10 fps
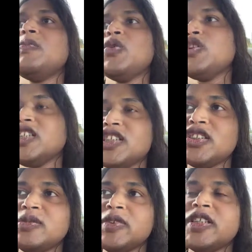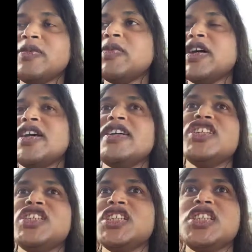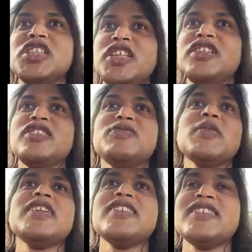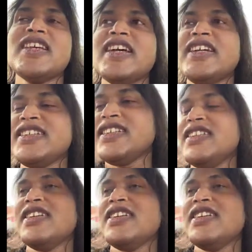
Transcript: put into me by conditionings by society,